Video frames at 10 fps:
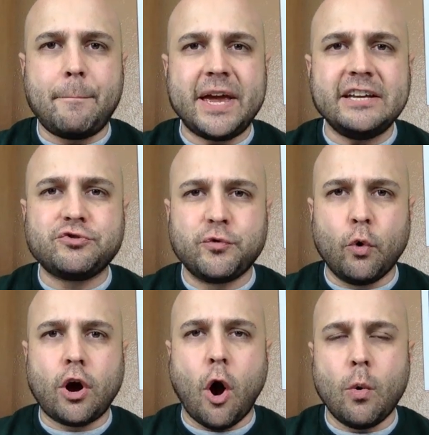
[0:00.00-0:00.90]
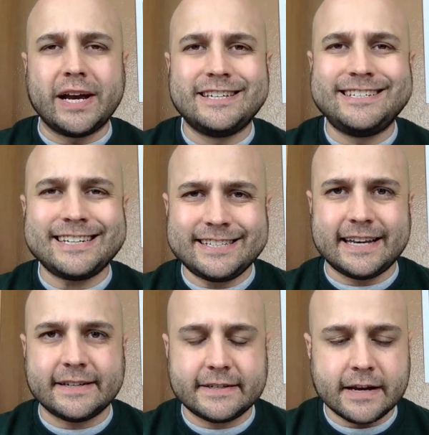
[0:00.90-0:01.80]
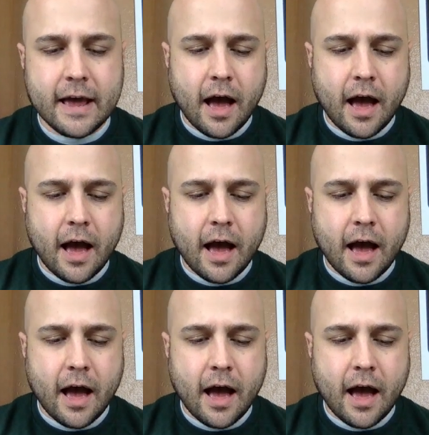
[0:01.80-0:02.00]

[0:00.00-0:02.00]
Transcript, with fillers: peaceful coexistence